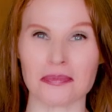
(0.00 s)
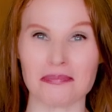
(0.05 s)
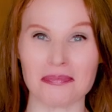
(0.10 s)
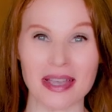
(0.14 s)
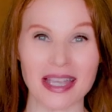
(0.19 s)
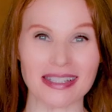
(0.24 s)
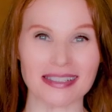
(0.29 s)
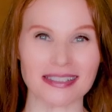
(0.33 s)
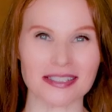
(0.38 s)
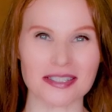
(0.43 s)

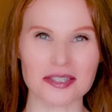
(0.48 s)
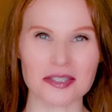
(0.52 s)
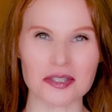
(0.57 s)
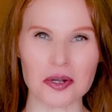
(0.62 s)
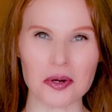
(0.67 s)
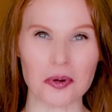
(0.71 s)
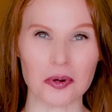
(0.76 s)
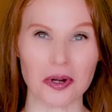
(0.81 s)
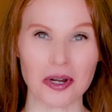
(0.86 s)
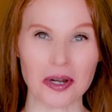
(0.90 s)
minced
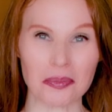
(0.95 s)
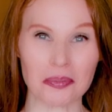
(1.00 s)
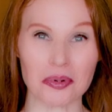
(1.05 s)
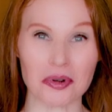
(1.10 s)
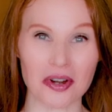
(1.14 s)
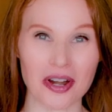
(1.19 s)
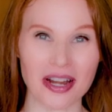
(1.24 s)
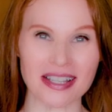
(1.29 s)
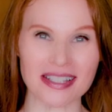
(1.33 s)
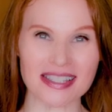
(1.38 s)
or
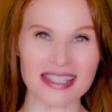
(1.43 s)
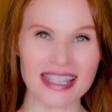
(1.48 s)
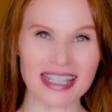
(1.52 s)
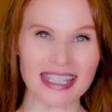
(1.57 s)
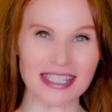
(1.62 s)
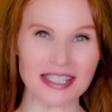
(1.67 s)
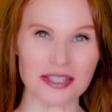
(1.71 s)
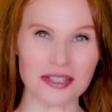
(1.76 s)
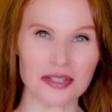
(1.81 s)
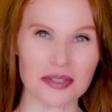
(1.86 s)
pressed
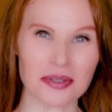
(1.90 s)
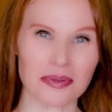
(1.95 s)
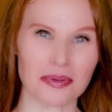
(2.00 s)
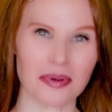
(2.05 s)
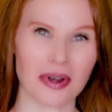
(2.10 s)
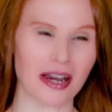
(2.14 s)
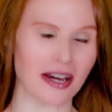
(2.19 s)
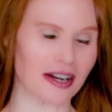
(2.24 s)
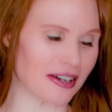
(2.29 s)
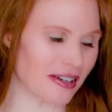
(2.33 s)

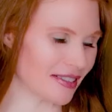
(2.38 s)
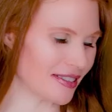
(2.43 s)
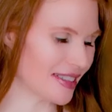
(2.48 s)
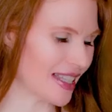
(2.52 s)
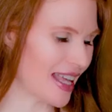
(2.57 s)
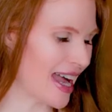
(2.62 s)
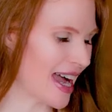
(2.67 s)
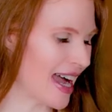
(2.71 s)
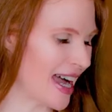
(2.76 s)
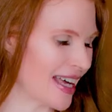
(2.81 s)
into our
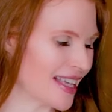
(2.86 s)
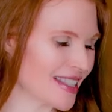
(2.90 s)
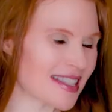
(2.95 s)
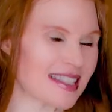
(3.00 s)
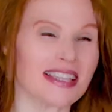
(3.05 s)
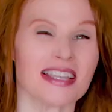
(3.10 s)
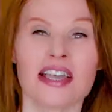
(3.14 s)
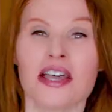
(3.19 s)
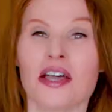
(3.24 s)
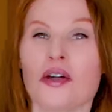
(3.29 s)

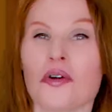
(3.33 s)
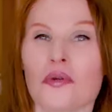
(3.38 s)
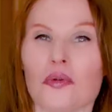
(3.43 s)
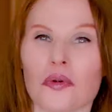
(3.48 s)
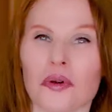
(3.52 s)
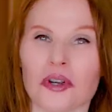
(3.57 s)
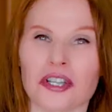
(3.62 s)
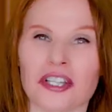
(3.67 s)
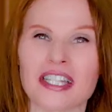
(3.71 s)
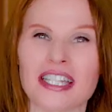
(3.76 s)
glass,
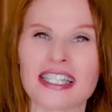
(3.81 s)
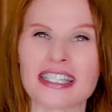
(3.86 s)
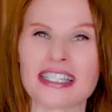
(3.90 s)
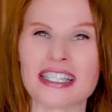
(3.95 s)
we're gonna